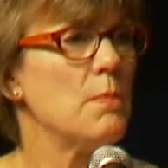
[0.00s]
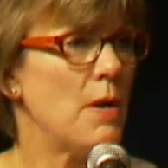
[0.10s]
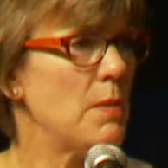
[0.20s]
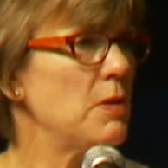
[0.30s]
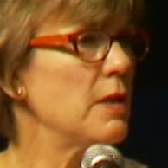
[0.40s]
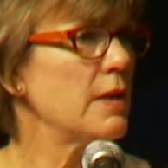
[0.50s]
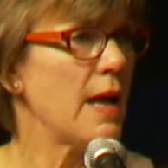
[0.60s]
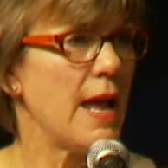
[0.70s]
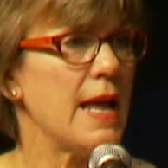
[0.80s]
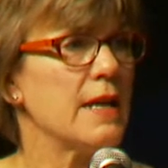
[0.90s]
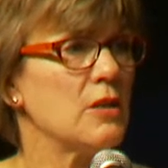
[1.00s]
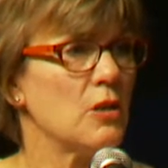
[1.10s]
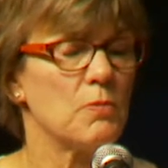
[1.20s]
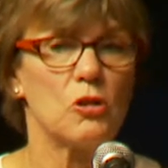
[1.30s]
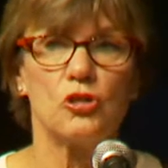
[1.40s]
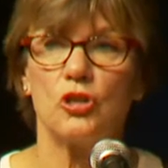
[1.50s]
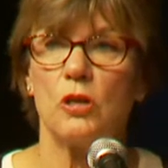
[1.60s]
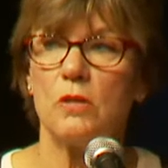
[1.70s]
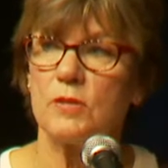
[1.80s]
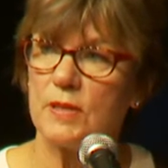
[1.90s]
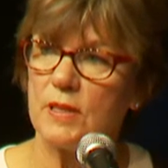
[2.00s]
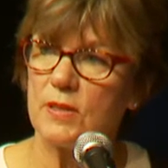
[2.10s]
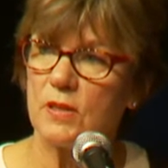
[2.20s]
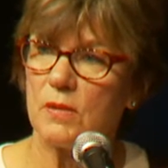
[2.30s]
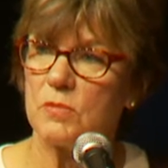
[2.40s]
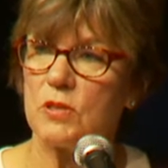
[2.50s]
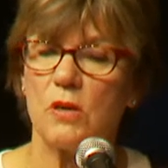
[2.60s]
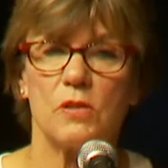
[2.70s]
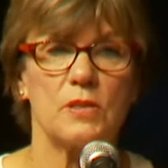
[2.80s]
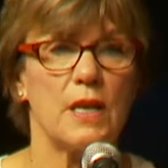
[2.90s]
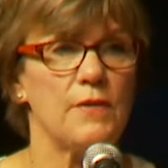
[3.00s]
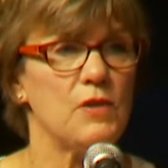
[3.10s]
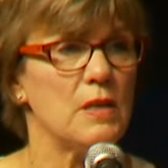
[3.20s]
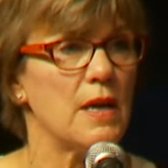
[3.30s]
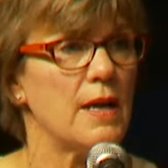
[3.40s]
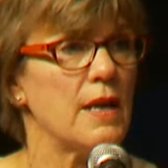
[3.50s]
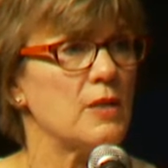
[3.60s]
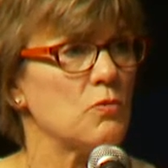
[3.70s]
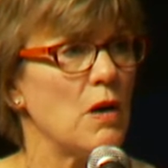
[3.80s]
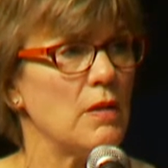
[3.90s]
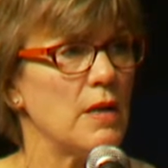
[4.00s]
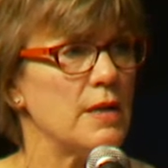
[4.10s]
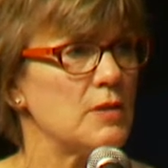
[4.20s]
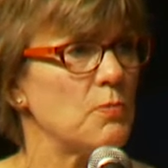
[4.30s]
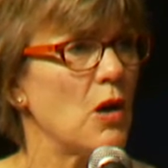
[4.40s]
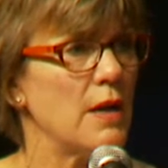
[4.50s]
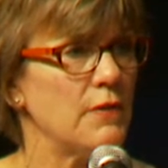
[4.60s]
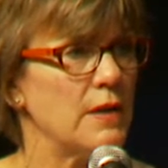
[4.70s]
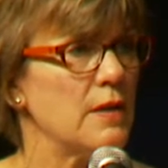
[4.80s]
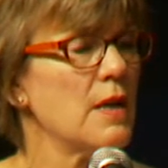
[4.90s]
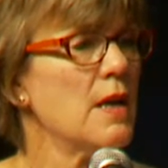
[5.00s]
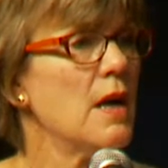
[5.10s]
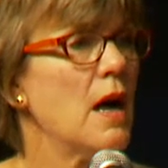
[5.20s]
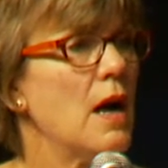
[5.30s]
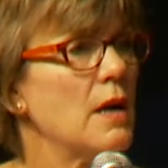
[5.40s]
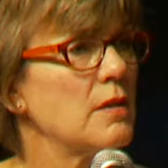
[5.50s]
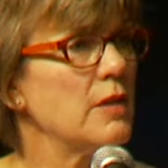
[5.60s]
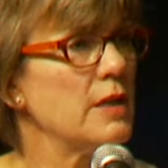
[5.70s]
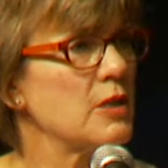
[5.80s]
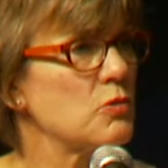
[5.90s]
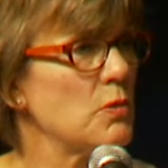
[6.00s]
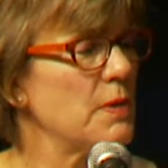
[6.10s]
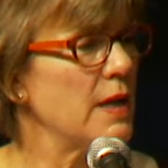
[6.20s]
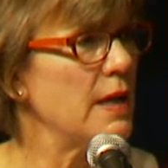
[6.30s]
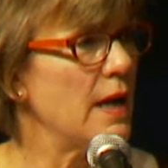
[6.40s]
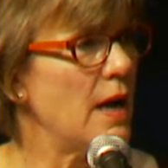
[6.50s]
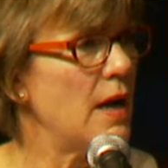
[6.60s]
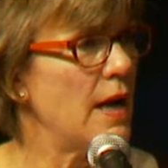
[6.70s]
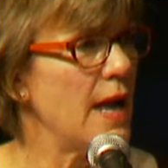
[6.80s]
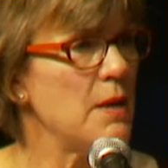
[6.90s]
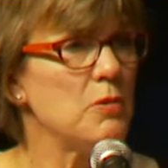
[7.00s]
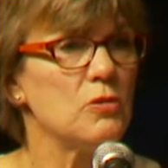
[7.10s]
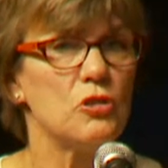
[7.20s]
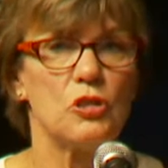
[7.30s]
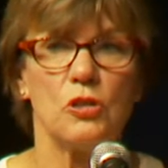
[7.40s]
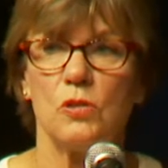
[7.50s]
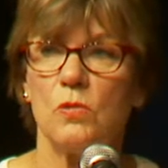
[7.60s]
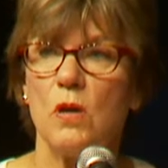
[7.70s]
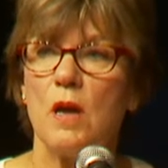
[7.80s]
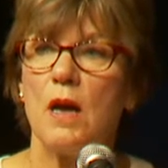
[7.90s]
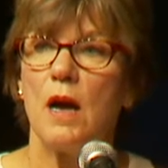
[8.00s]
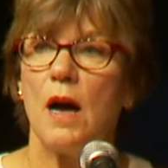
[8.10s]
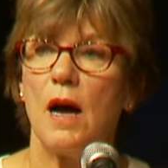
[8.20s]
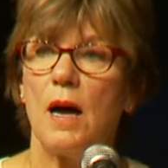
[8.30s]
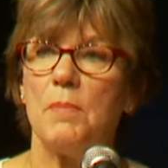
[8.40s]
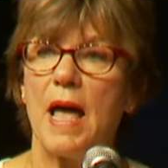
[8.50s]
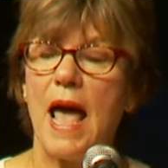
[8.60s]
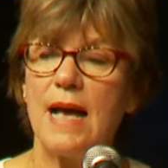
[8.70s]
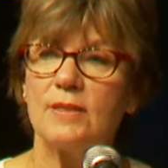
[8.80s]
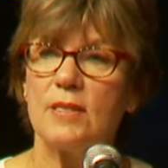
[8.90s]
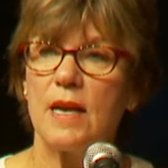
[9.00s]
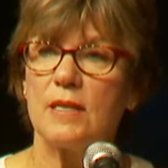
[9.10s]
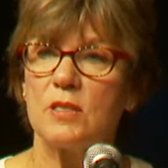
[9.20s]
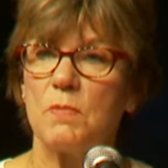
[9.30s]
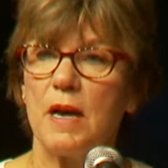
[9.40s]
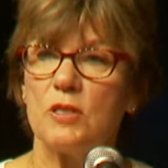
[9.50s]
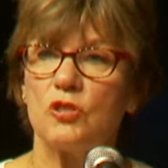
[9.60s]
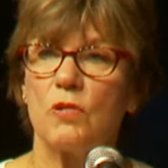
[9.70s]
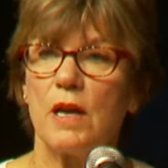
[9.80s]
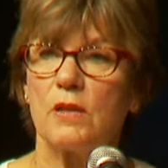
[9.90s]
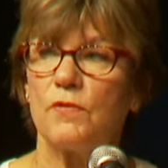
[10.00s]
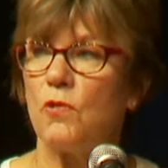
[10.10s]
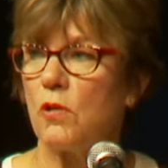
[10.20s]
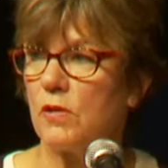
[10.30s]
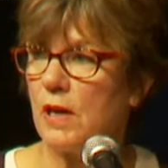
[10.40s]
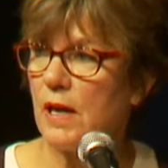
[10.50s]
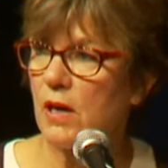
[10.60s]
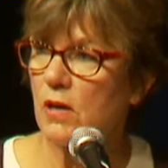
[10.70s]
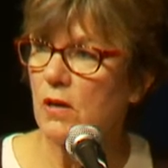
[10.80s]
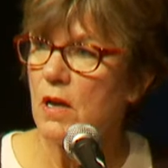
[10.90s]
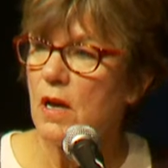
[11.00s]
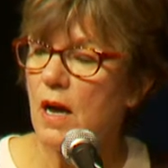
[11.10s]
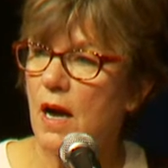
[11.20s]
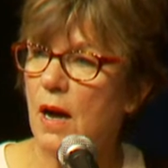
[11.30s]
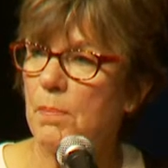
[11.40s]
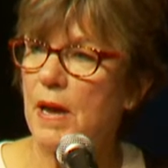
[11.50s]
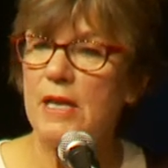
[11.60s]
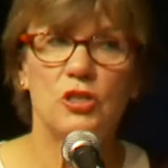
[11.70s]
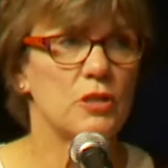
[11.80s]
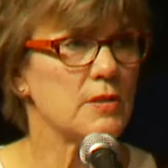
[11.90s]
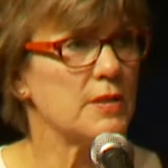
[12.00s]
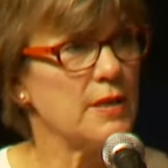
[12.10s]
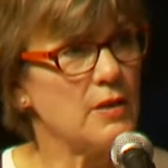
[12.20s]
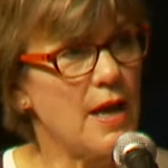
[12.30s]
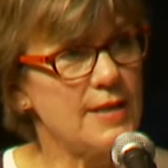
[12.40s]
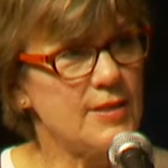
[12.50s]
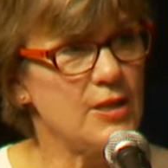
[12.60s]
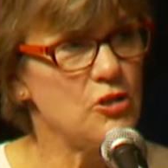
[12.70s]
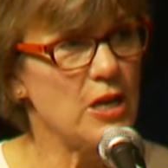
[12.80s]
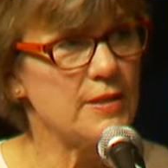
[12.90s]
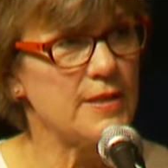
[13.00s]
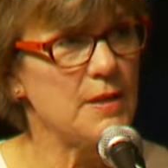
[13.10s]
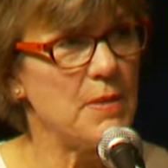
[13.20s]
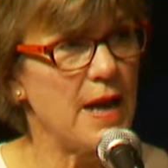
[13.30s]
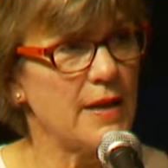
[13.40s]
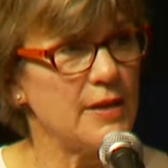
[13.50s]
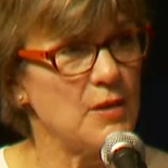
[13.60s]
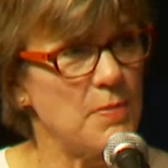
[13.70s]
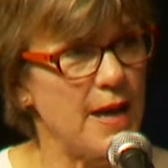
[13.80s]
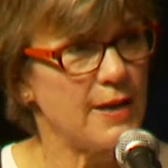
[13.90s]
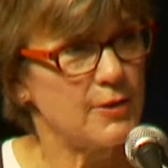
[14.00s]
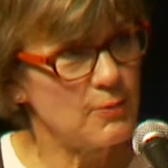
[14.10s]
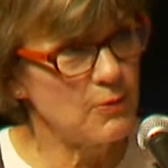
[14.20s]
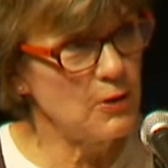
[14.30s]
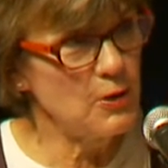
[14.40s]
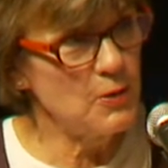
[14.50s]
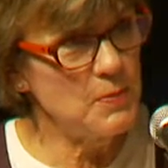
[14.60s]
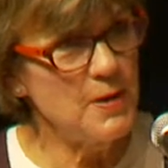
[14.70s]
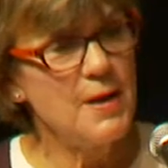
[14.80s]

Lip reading: public and commercial systems. So the safety net, as well as private clinics, will be able to access MyStrength for their patients. And I see Jesse back in the back of the room.